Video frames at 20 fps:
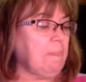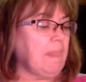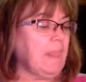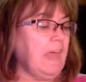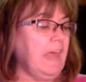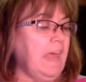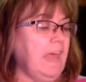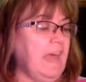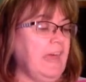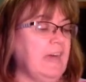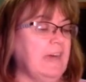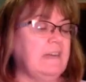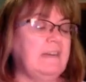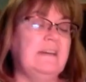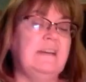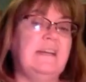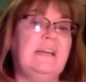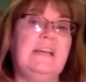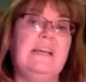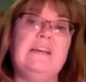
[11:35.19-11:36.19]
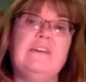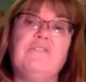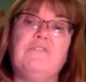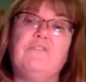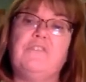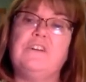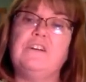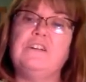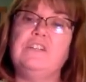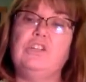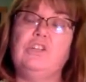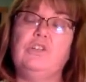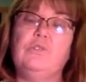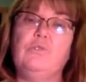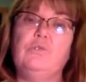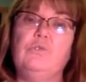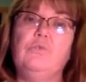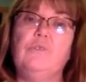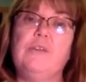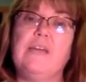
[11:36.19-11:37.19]
And if
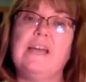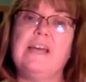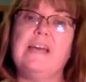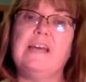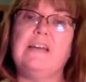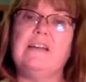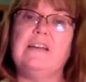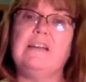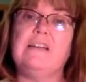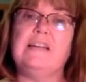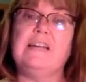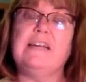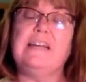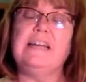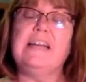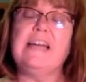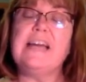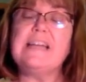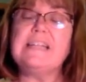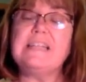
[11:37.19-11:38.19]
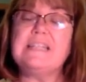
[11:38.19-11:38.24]
you can get